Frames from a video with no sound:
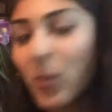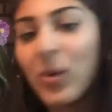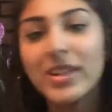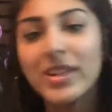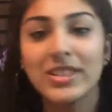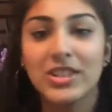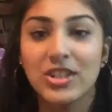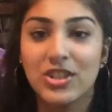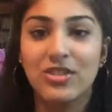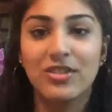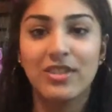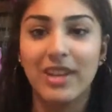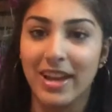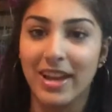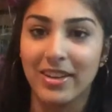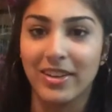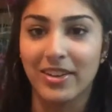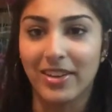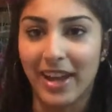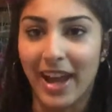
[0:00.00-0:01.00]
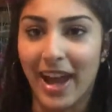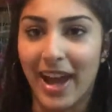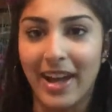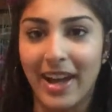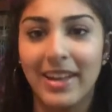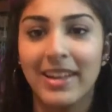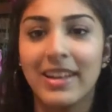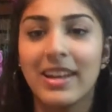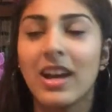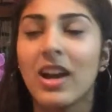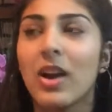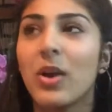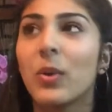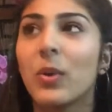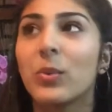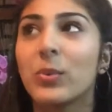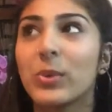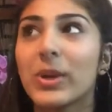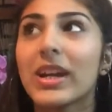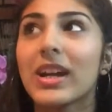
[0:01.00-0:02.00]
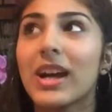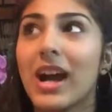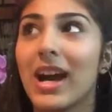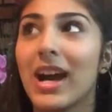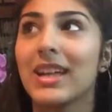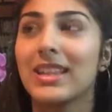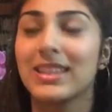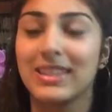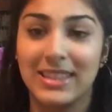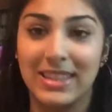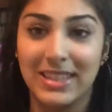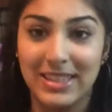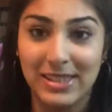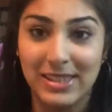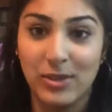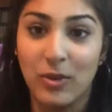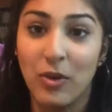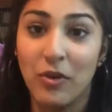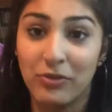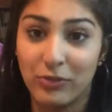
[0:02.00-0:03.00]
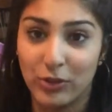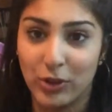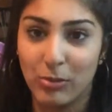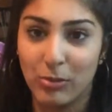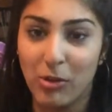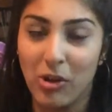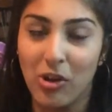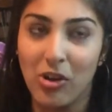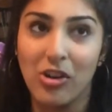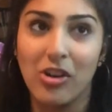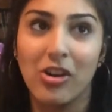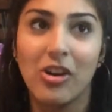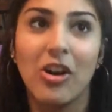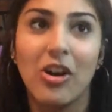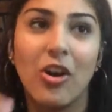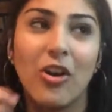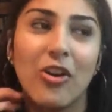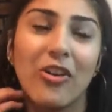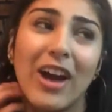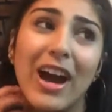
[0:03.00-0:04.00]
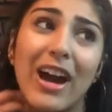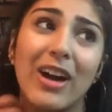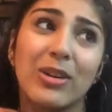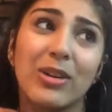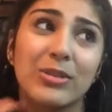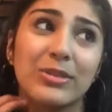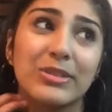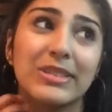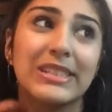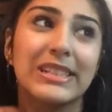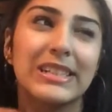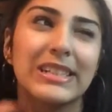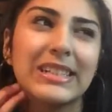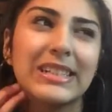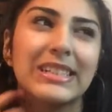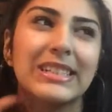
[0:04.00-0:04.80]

When did you get your cat? We got this fur ball around,